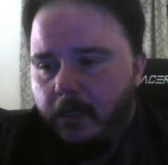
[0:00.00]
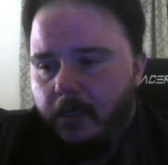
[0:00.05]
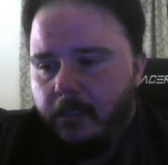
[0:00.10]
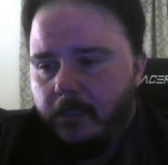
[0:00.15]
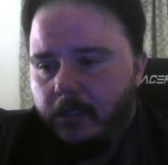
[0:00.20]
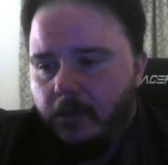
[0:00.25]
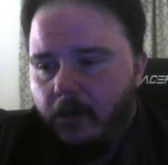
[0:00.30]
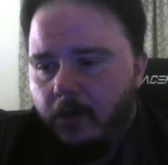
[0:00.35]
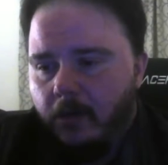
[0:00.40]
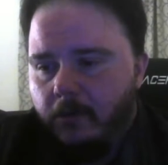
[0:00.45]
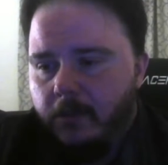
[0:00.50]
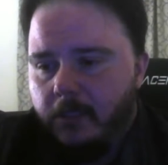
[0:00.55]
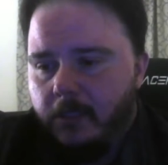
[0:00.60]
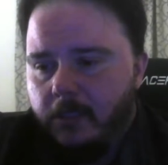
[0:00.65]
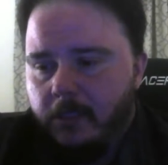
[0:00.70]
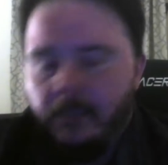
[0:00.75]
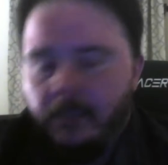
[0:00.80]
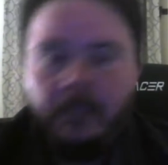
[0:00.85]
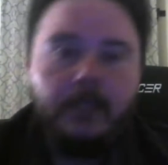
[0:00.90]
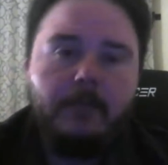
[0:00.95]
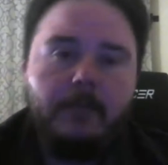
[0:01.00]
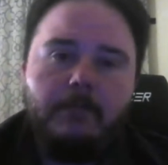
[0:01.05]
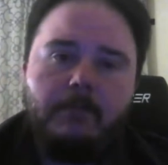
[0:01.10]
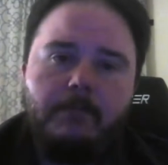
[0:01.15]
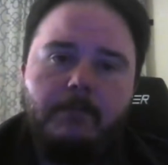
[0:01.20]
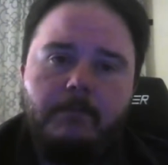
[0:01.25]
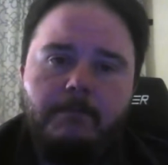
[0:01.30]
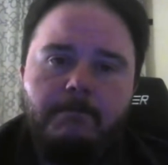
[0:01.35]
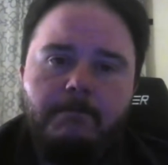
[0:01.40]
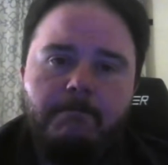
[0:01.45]
it's always the
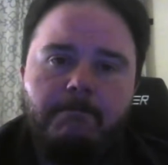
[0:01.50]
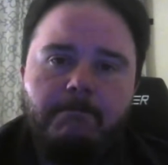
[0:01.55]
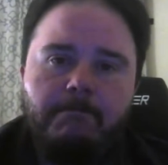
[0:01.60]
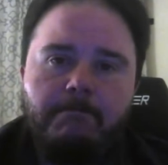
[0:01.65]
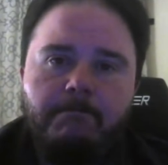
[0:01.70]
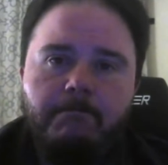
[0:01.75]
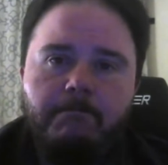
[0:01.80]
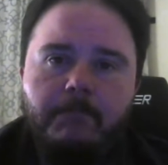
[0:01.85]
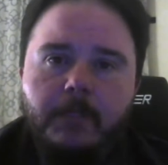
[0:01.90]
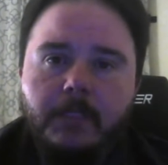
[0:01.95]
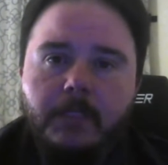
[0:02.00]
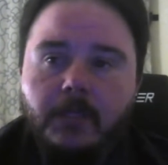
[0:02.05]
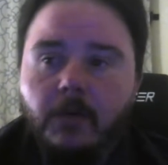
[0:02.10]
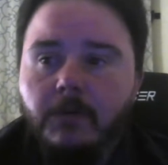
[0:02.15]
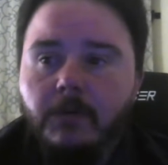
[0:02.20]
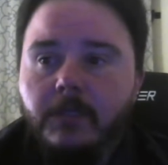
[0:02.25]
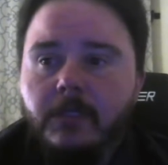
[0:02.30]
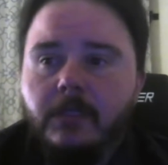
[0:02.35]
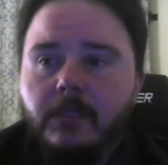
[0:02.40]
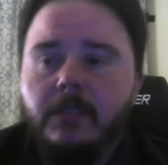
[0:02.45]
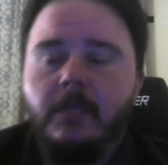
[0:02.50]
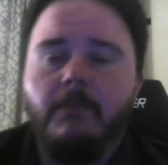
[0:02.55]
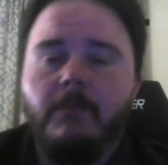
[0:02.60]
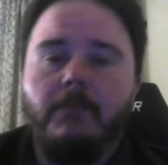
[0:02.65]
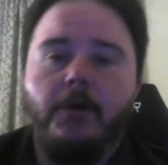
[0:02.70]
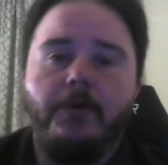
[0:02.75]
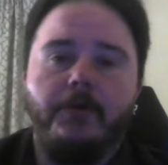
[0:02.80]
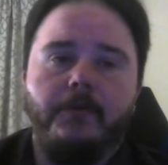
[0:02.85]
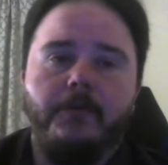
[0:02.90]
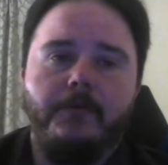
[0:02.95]
same it's always the
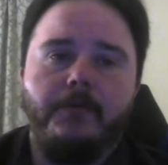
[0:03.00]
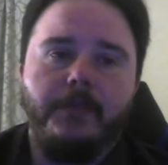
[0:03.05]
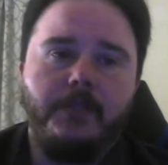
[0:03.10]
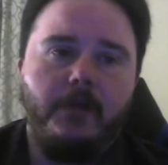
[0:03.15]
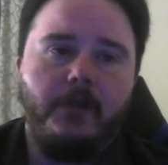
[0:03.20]
same motive.